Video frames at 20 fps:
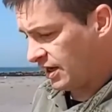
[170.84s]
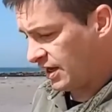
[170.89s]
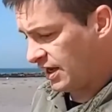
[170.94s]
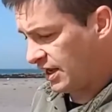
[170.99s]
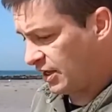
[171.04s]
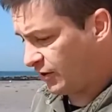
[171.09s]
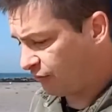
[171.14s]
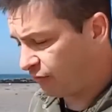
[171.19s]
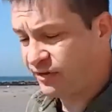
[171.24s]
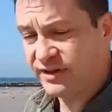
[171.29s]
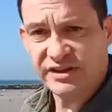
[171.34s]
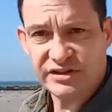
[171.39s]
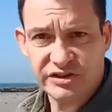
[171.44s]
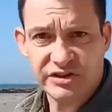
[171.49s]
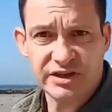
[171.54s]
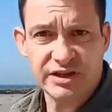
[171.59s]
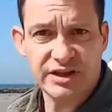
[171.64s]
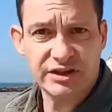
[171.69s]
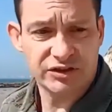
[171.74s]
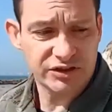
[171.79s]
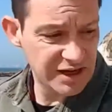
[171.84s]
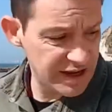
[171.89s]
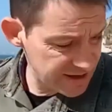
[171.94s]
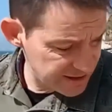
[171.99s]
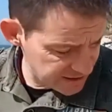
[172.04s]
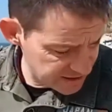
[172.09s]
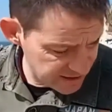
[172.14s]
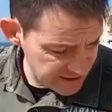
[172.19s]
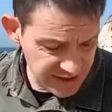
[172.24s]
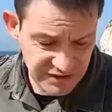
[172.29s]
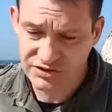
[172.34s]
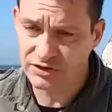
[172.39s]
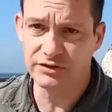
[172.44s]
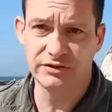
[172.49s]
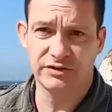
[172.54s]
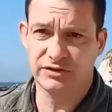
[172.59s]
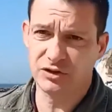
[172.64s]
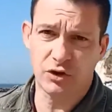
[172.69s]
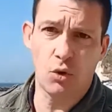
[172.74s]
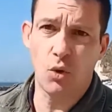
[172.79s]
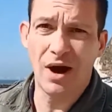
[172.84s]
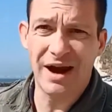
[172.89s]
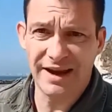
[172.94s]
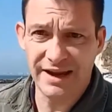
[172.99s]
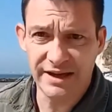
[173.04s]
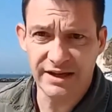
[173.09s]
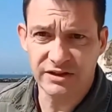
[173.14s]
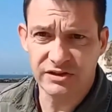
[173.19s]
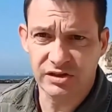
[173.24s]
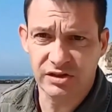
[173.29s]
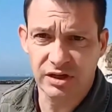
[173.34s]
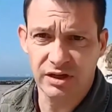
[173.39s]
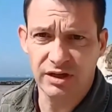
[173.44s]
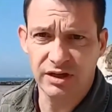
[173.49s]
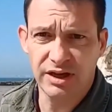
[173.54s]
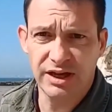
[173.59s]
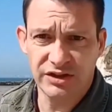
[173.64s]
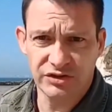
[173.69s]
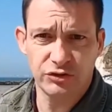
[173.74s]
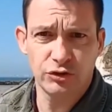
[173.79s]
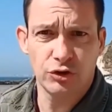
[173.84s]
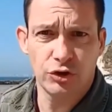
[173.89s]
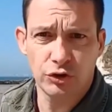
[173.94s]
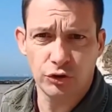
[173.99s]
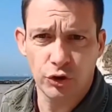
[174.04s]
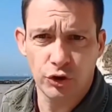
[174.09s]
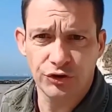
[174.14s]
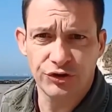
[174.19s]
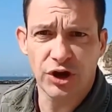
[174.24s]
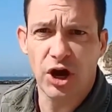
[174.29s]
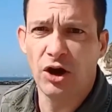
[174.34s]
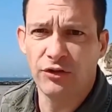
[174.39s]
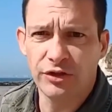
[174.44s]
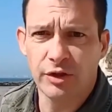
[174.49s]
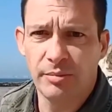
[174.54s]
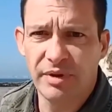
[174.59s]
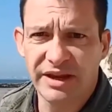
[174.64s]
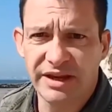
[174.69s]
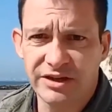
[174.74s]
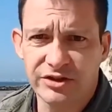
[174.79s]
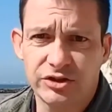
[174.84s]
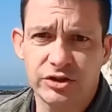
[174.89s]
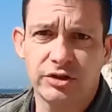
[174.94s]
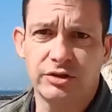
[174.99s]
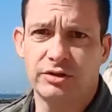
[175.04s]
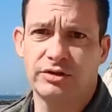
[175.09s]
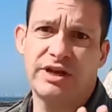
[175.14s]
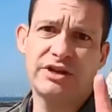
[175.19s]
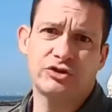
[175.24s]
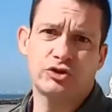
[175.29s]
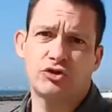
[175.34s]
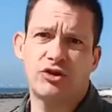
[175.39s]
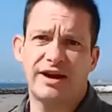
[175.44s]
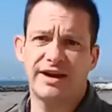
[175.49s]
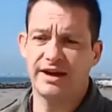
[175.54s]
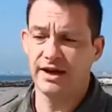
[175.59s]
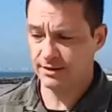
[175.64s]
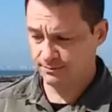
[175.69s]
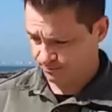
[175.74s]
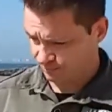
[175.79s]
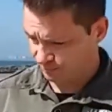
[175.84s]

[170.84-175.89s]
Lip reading: if this isn't quiet, it's no good on the beach. Let's try it.